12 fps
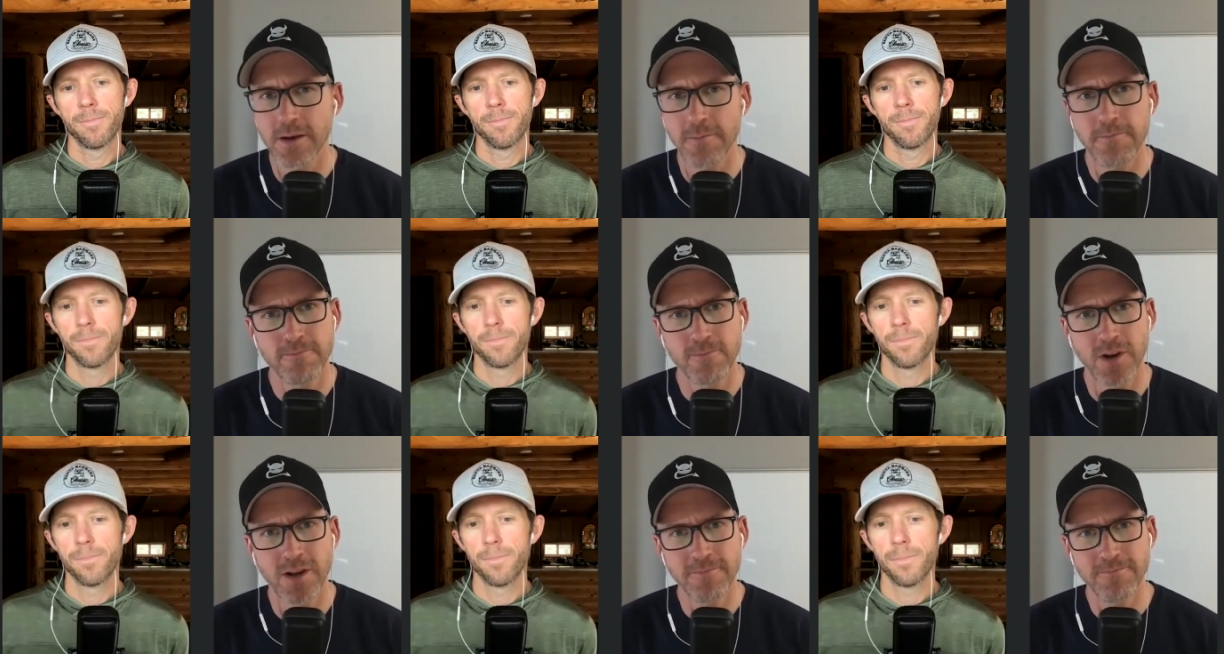Speaker 1: some,
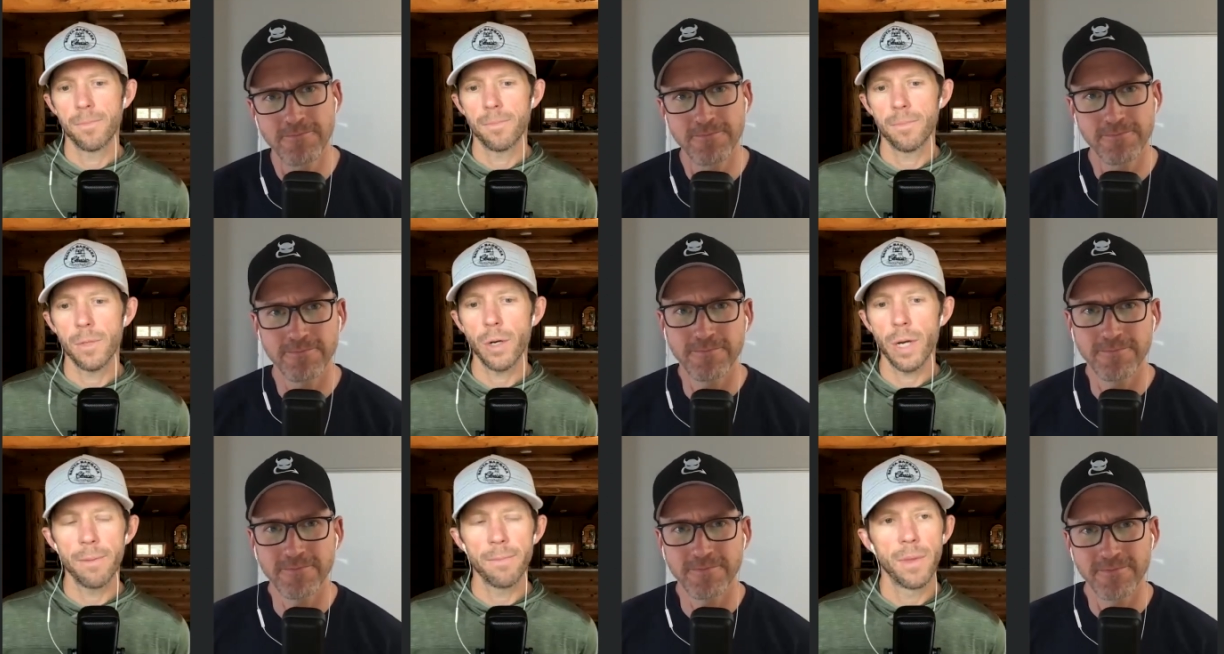right?
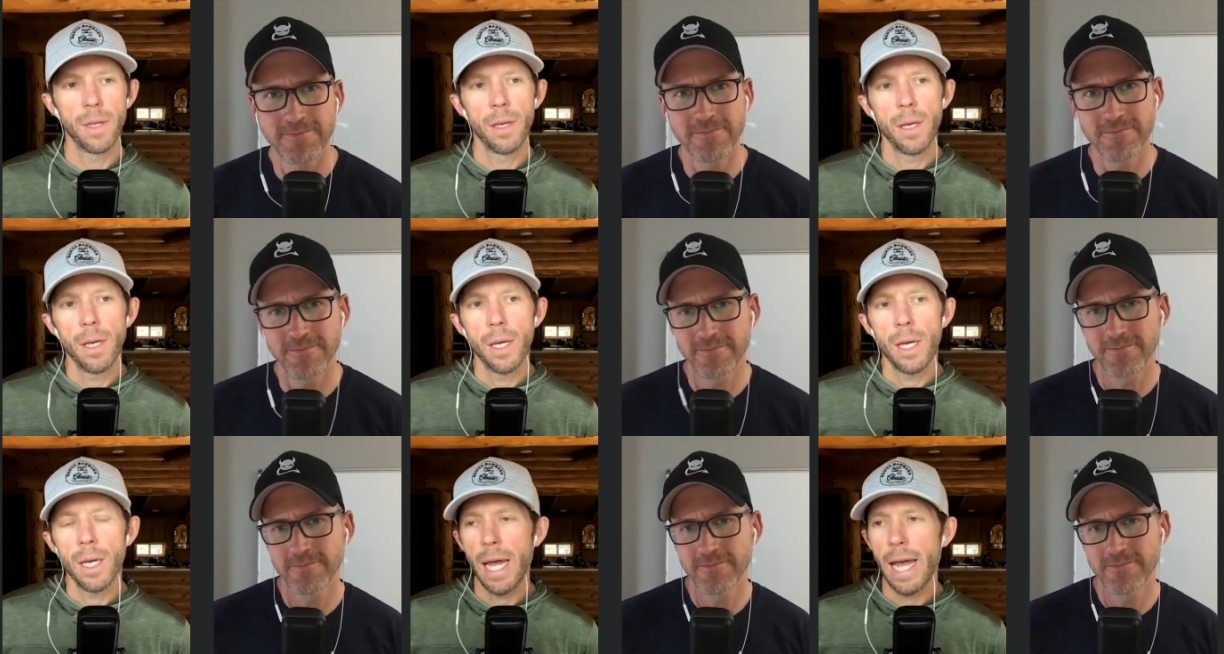
Speaker 2: Okay.
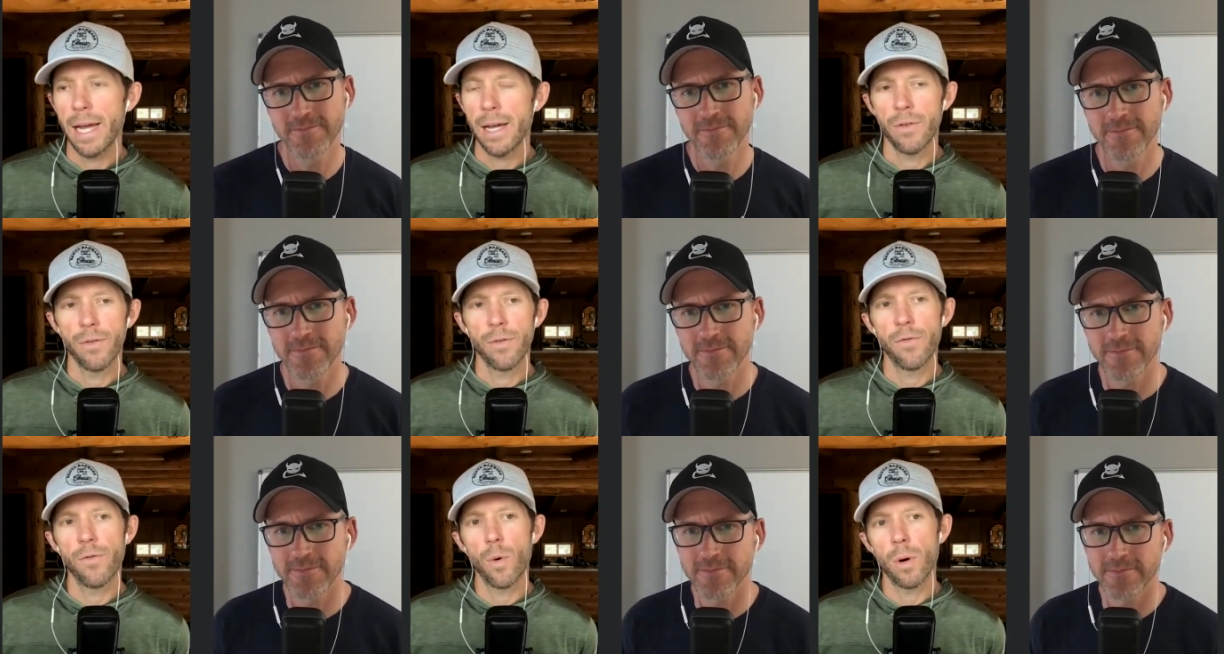A,
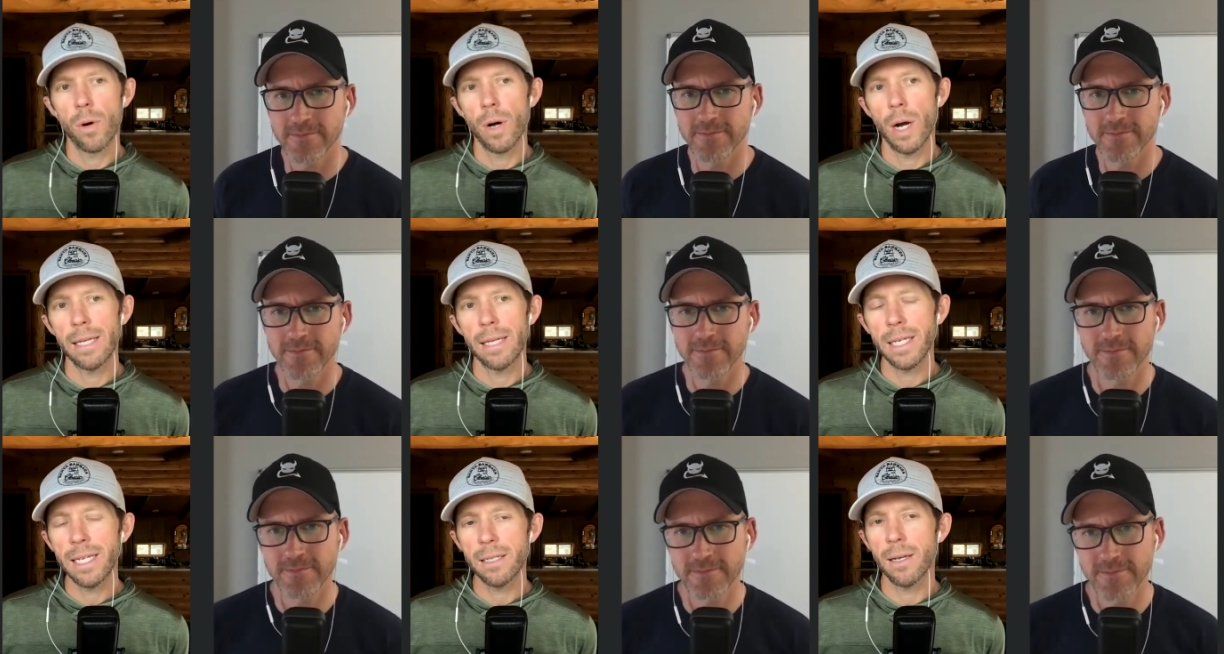for at
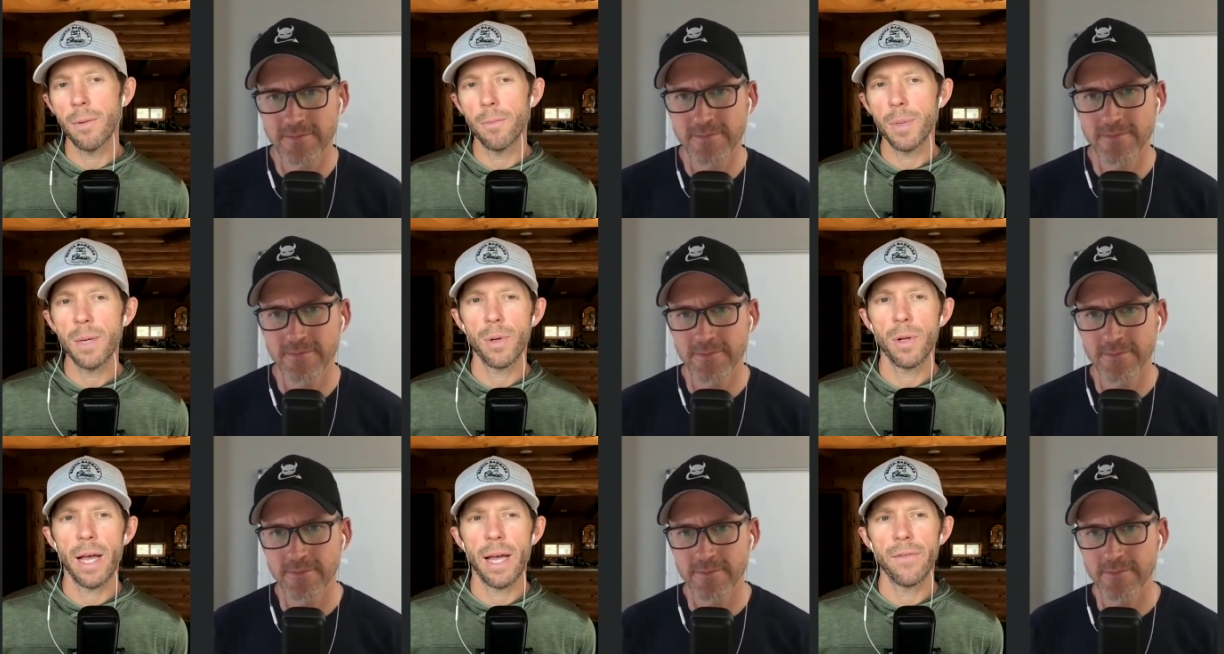least some
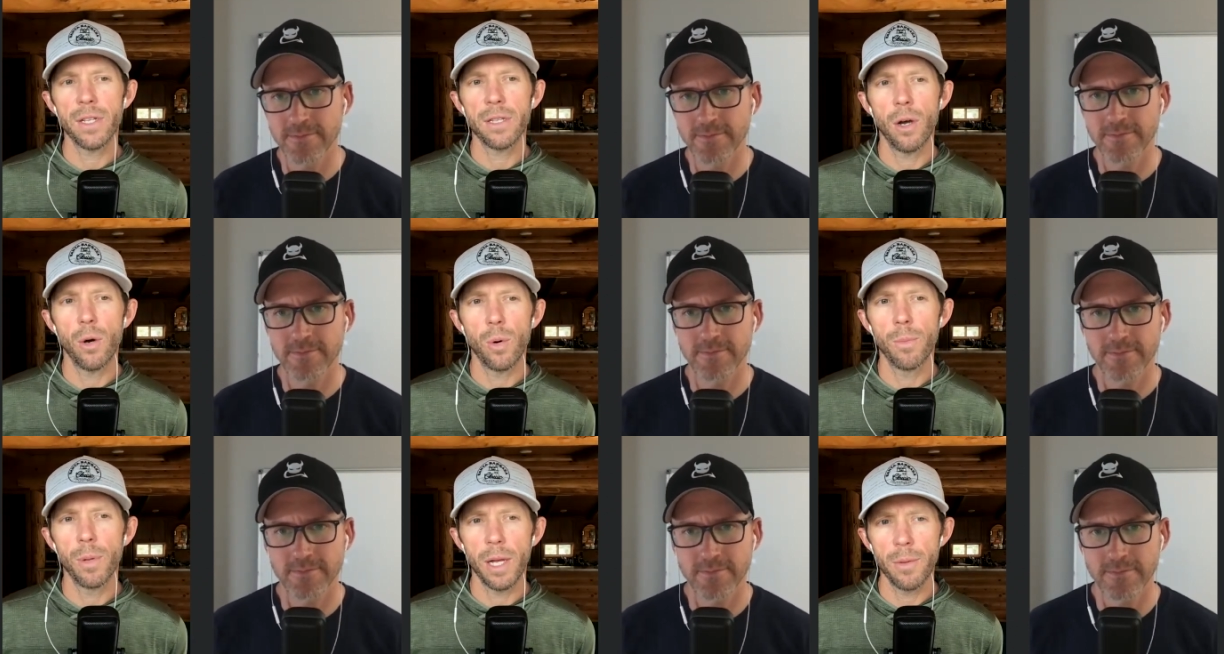people, having
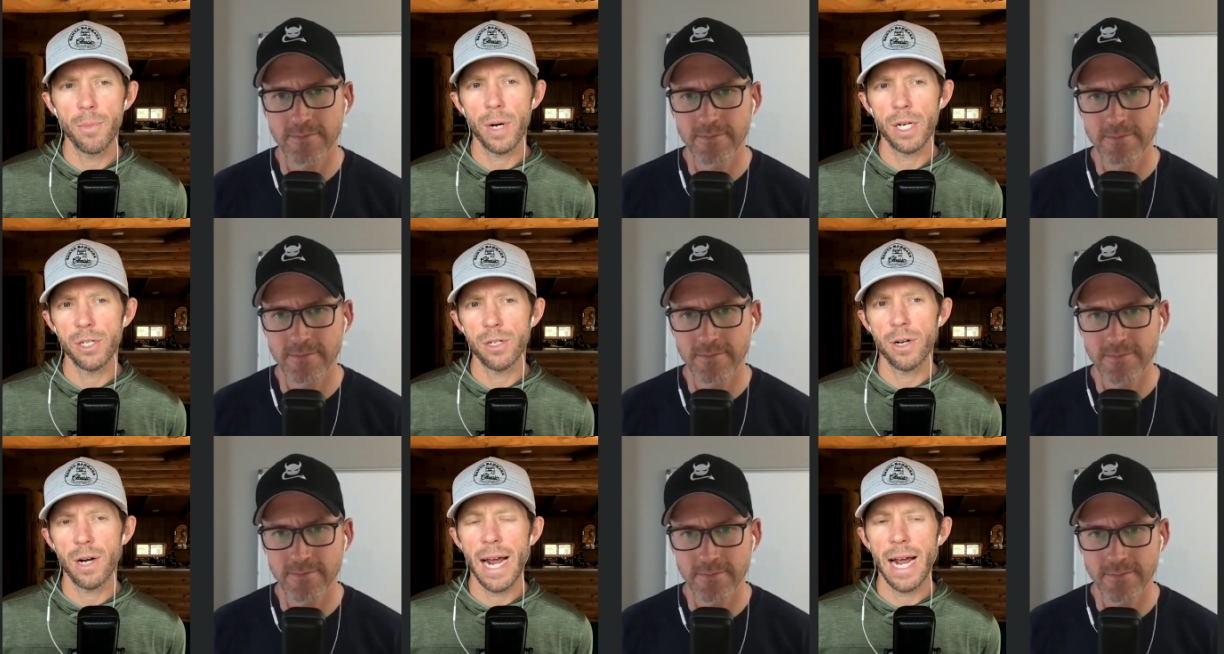lower blood
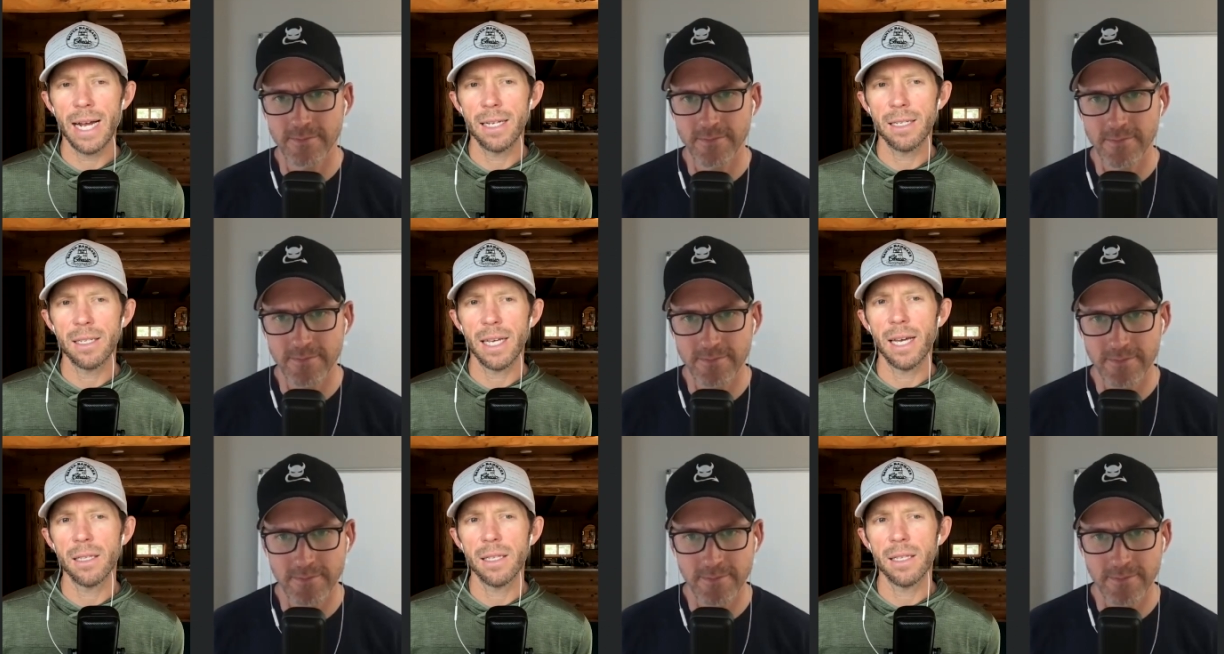pressure has at